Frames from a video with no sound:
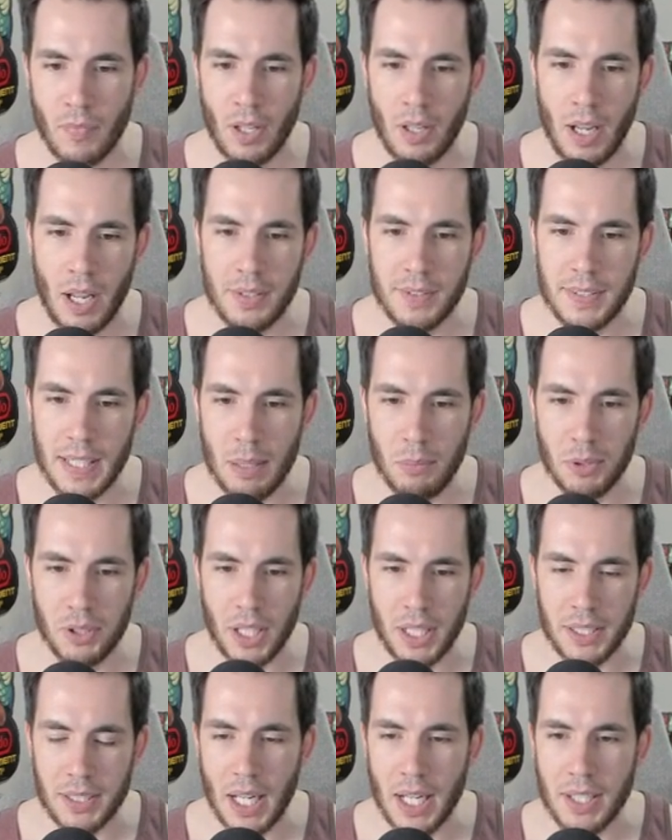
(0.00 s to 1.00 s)
And same with
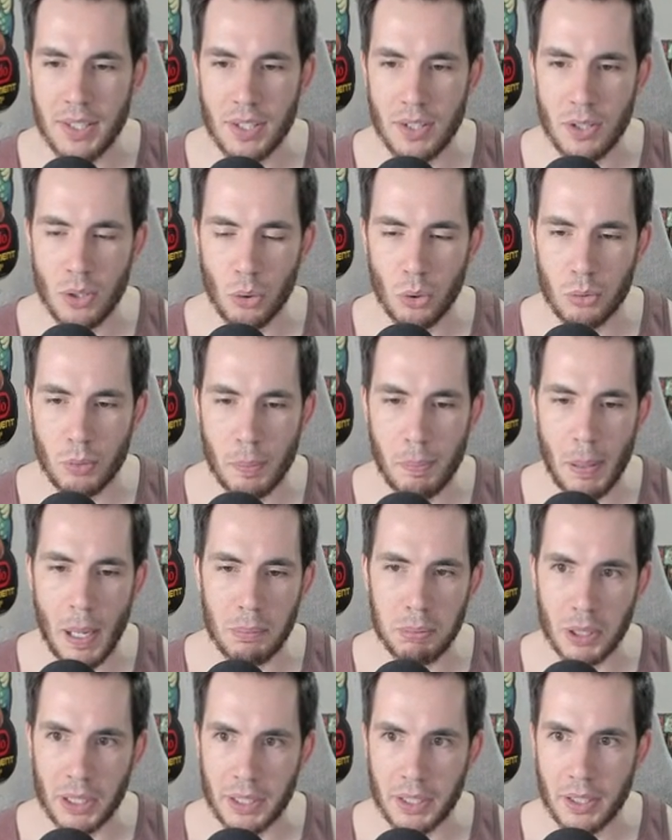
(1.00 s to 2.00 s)
like Knights of the Old
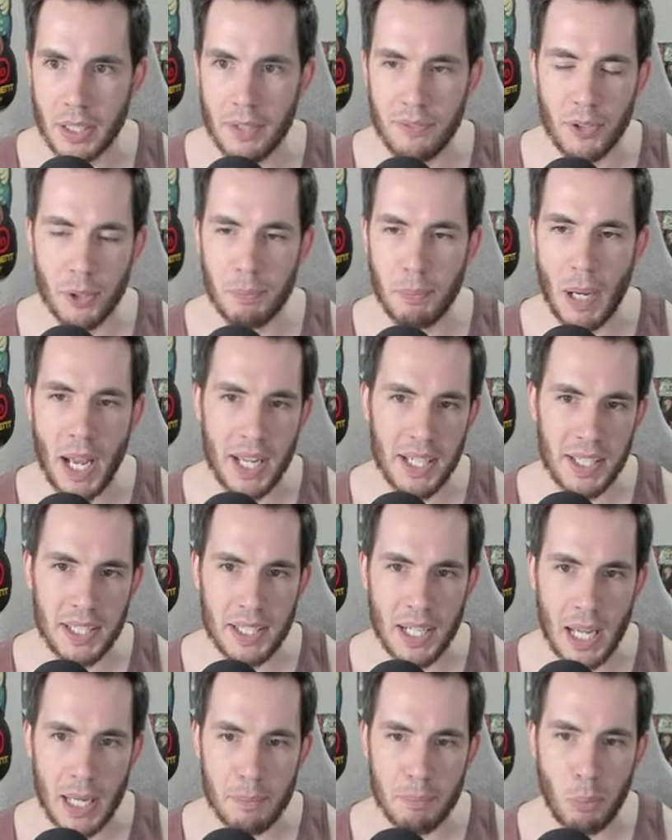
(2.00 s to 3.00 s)
Republic. If you're buying a
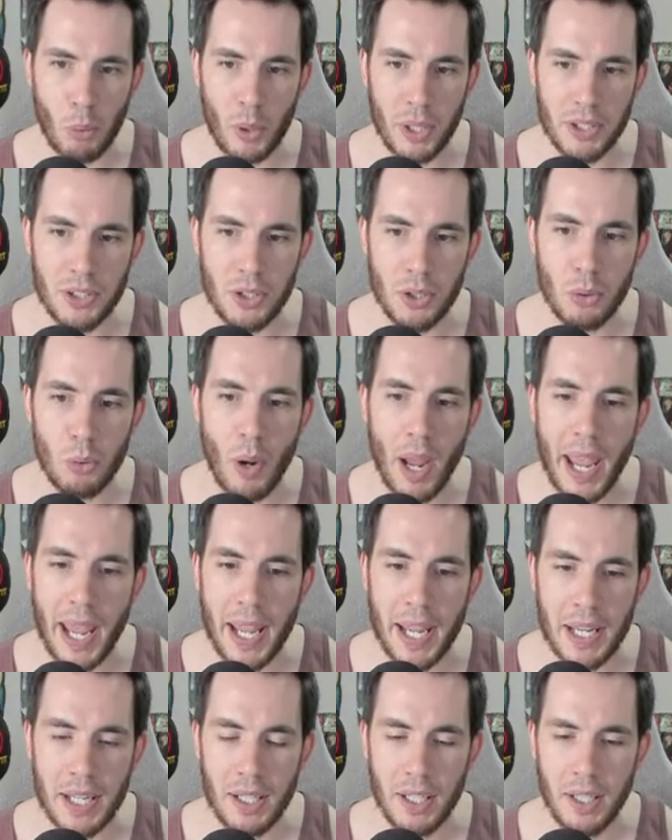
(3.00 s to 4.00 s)

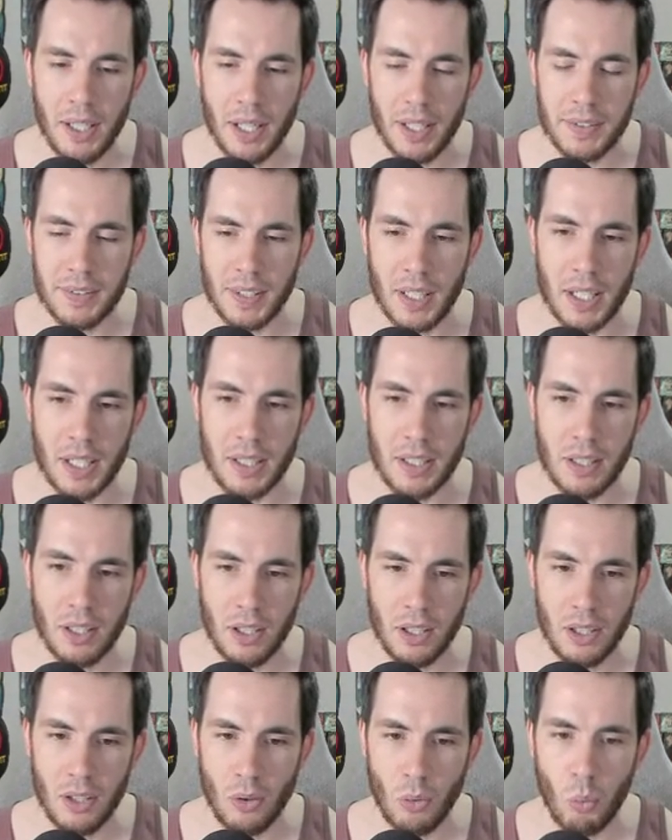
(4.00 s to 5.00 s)
9.2a, it's like
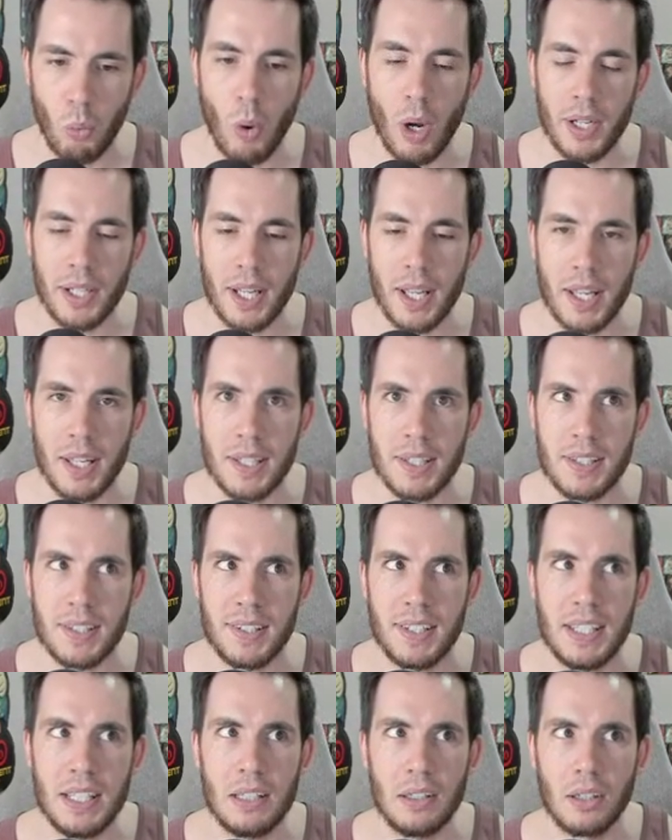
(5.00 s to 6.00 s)
what is
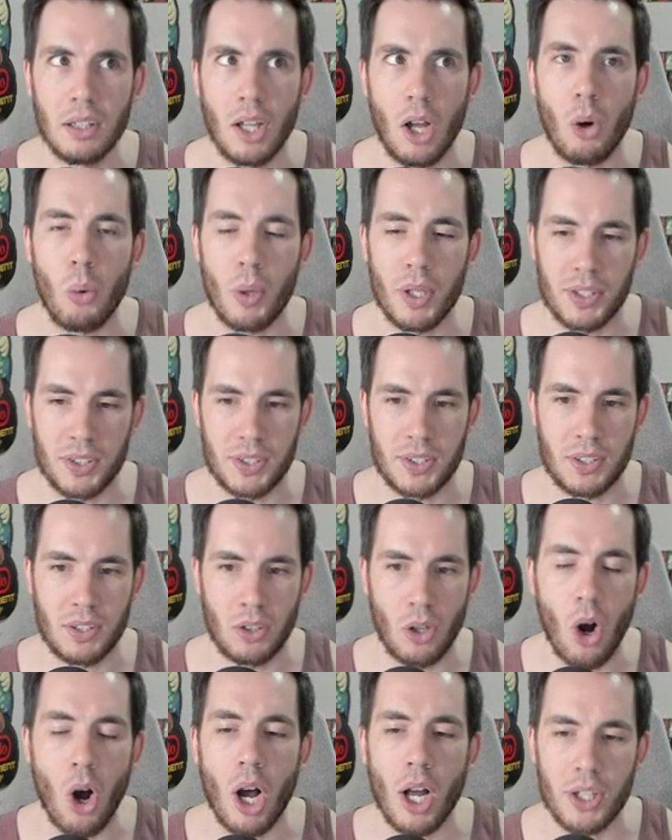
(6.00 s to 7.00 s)
the lowest
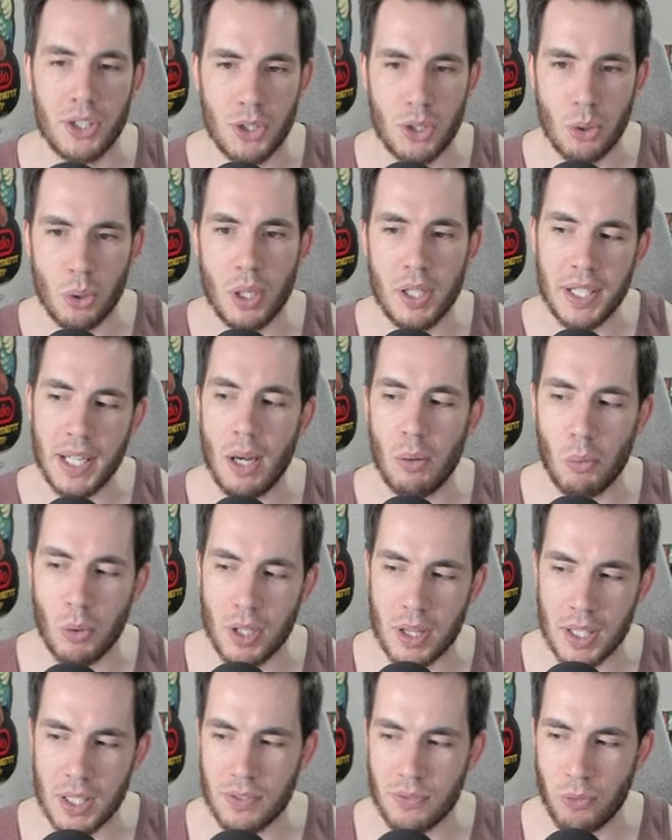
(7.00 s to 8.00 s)
cost you can get one
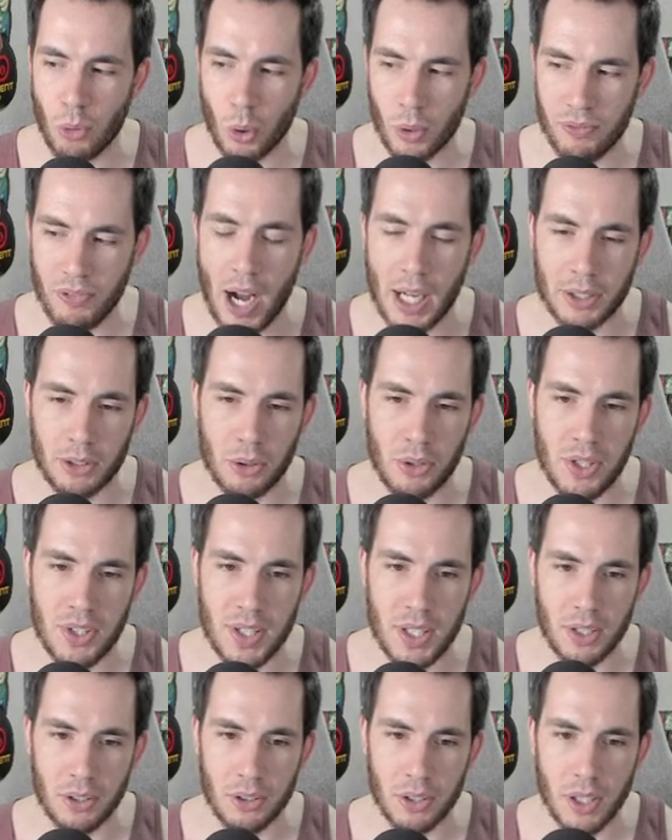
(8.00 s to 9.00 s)
of these for factory
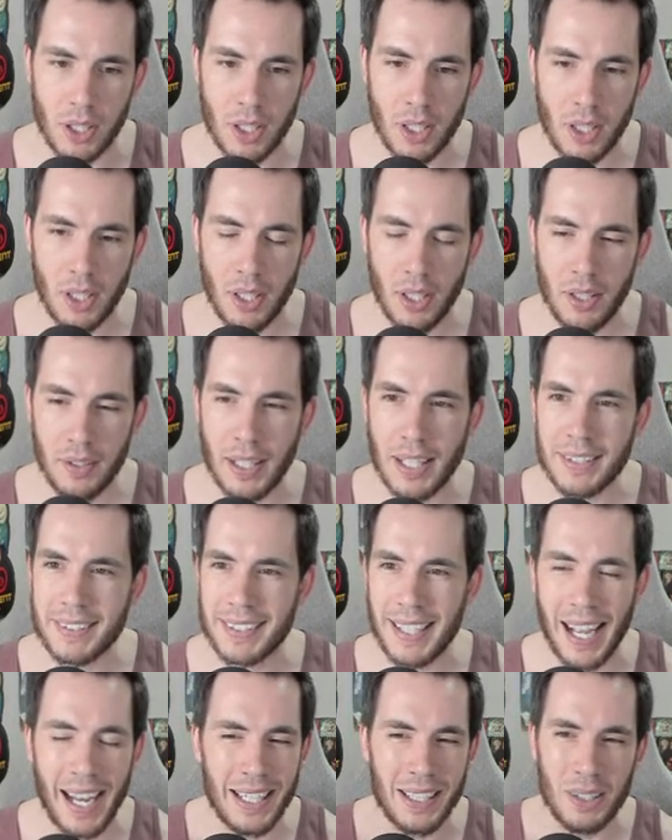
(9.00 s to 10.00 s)
sealed? That's
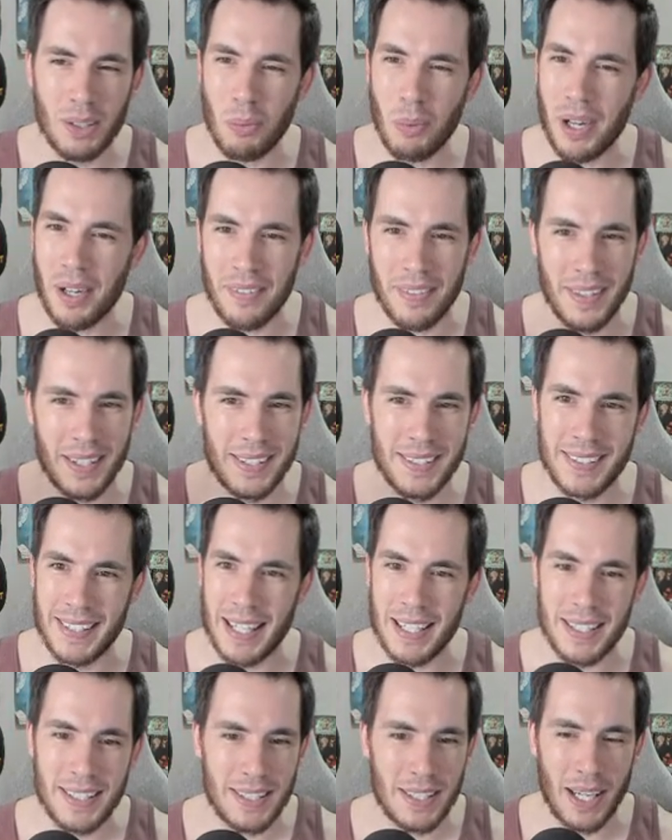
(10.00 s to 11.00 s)
kind of where this
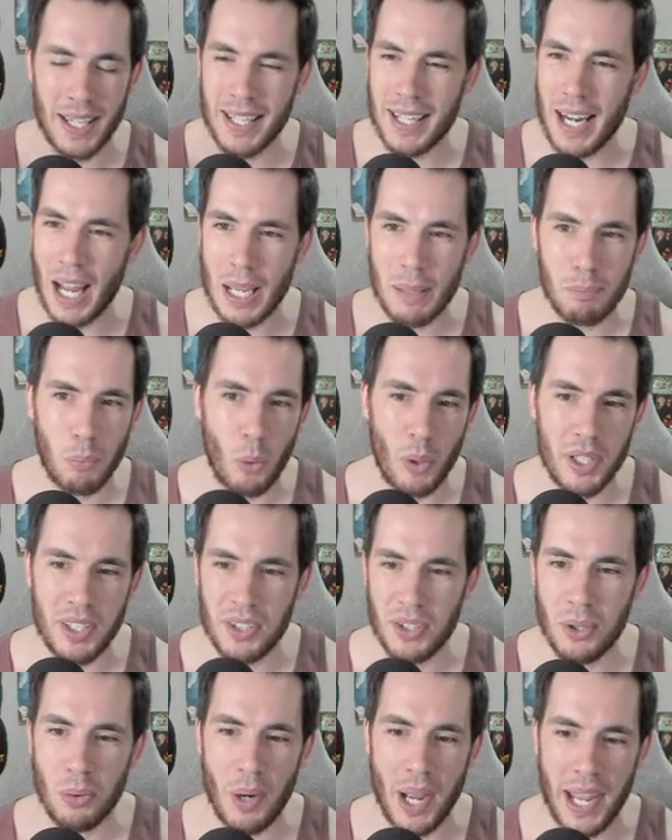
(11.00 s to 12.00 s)
sits at a
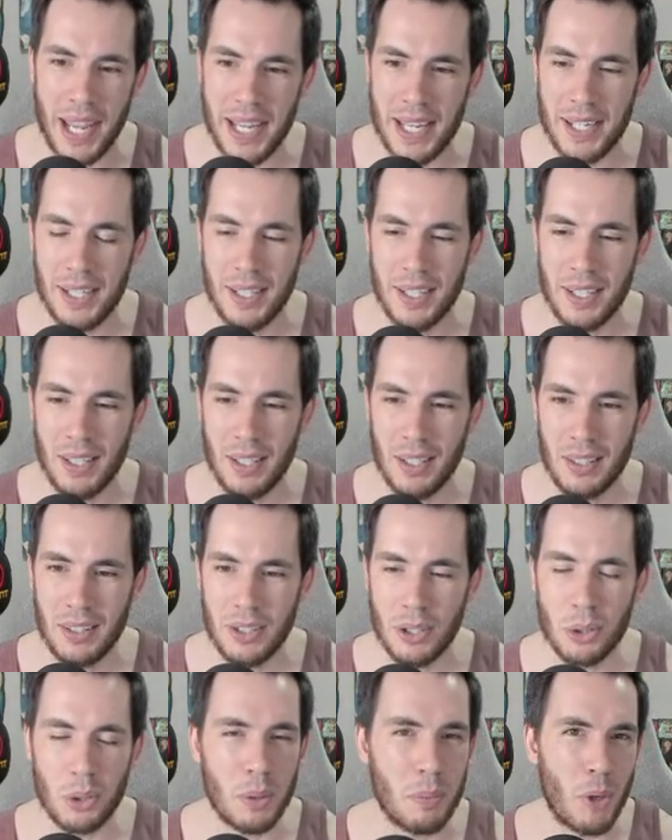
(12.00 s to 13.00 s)
9.2A.
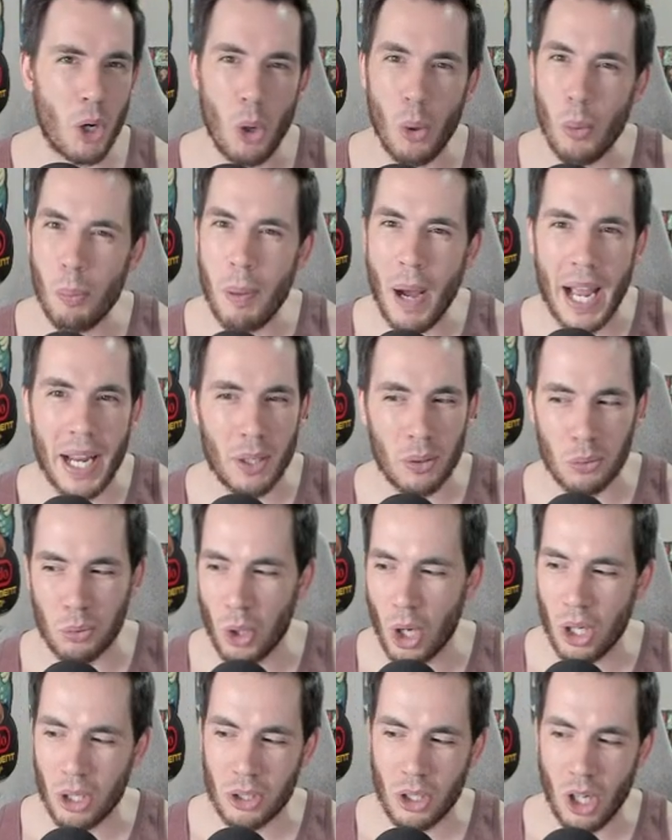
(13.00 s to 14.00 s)
You can go buy a
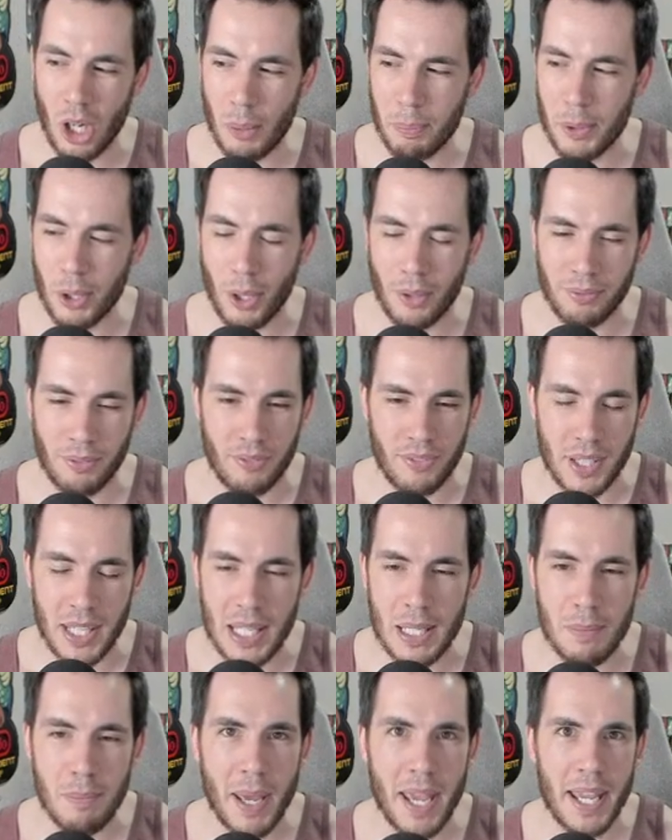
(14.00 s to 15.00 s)
raw copy off of
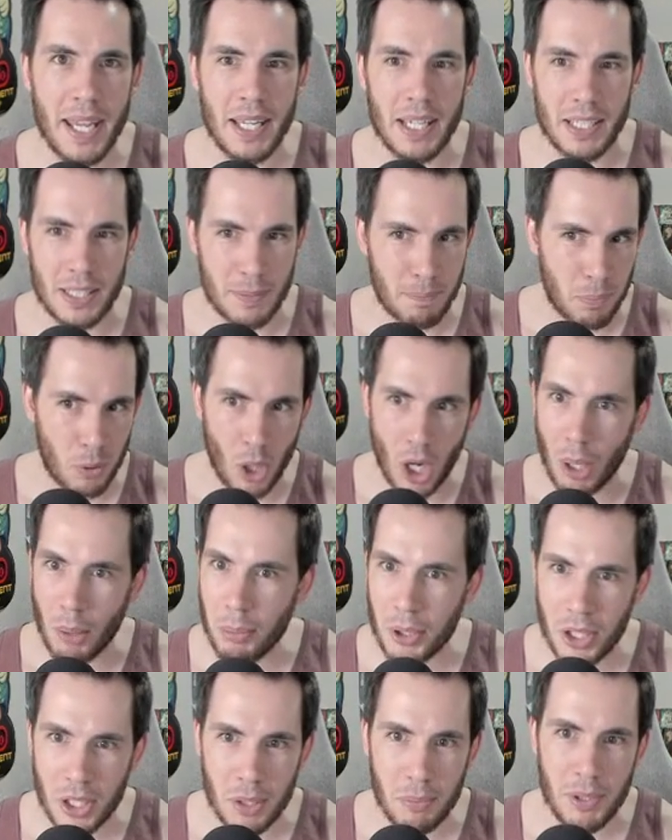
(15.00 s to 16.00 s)
eBay. It's
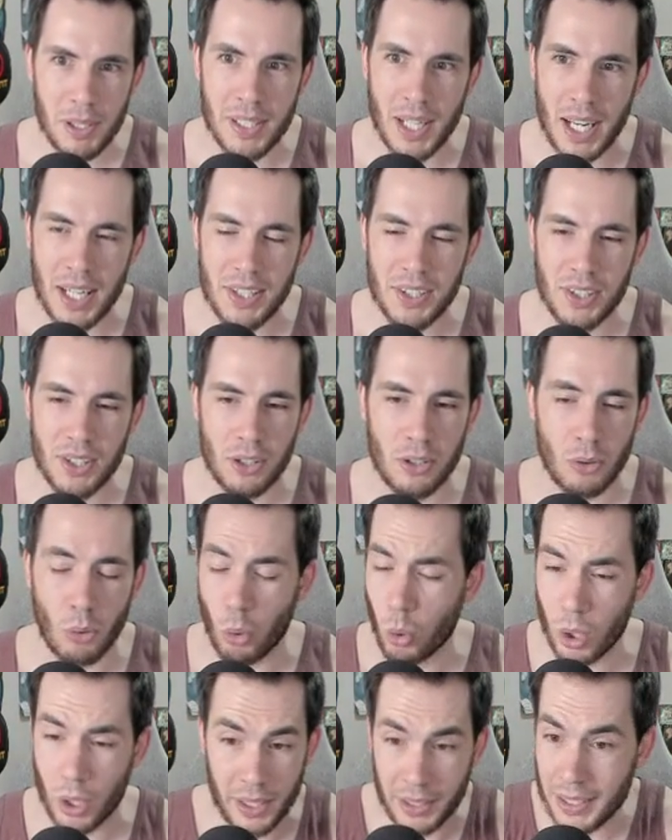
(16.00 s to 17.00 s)
probably going to be nicer
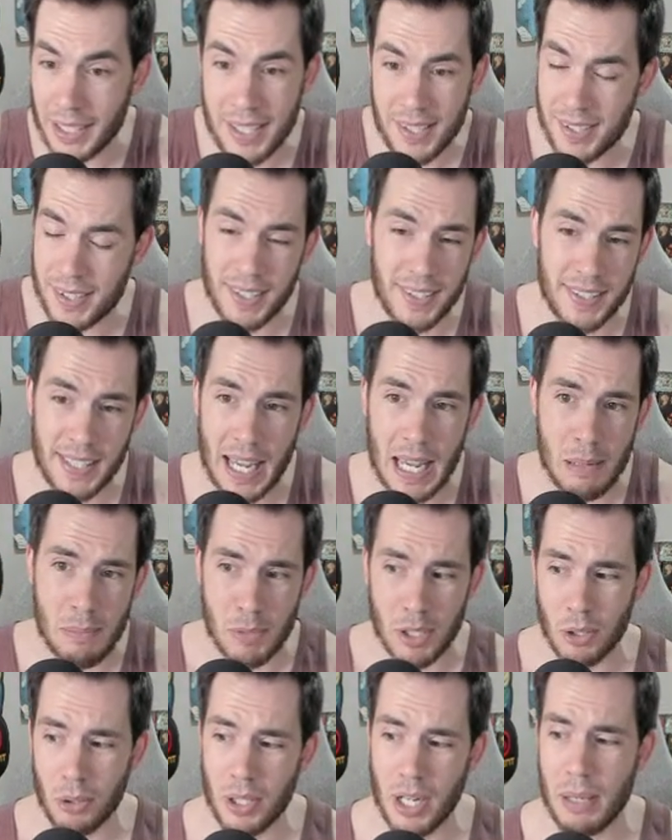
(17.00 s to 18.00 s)
or at least the same.
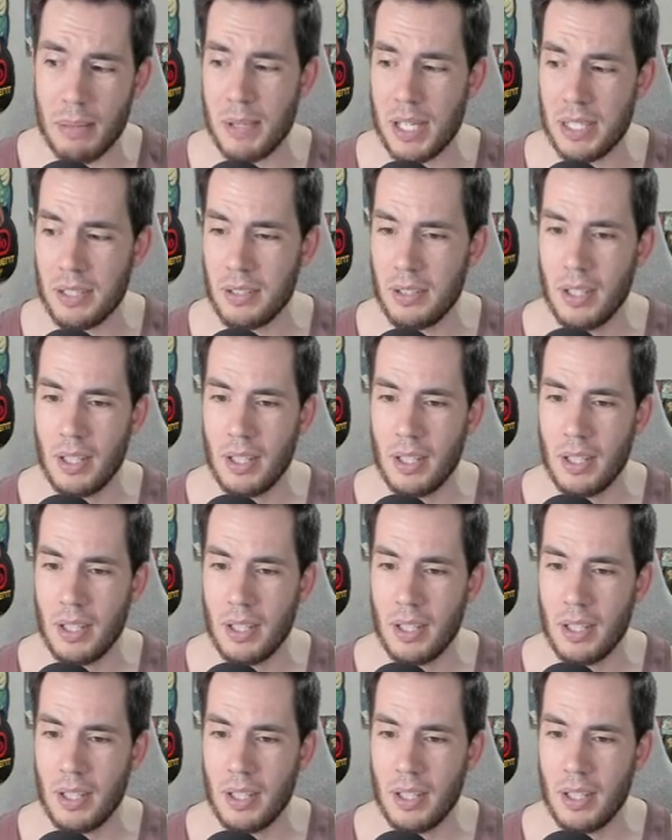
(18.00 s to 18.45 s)
You know what I mean?